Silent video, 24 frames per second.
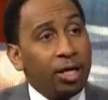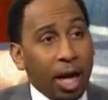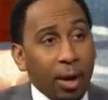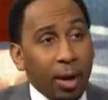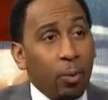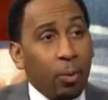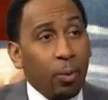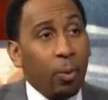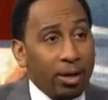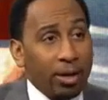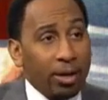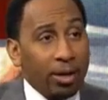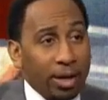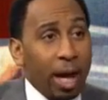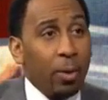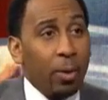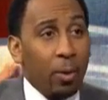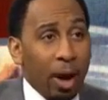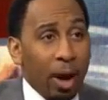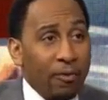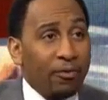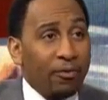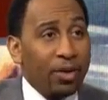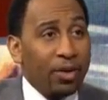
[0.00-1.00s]
They
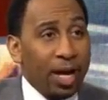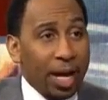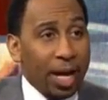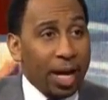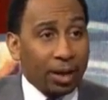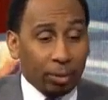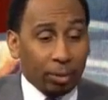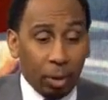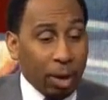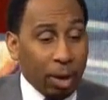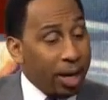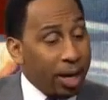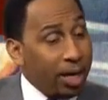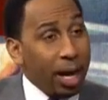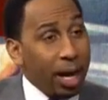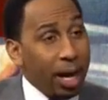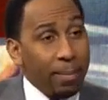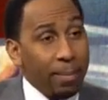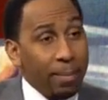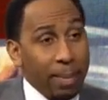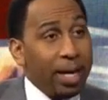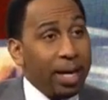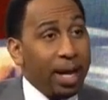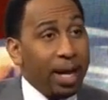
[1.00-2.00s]
went for that throw, and they
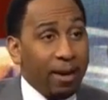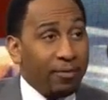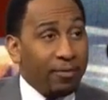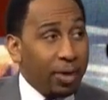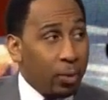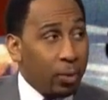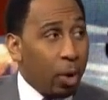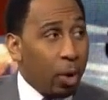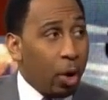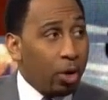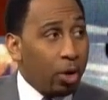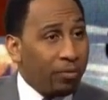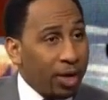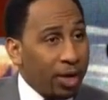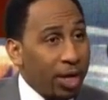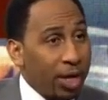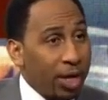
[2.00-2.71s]
meant every word of it.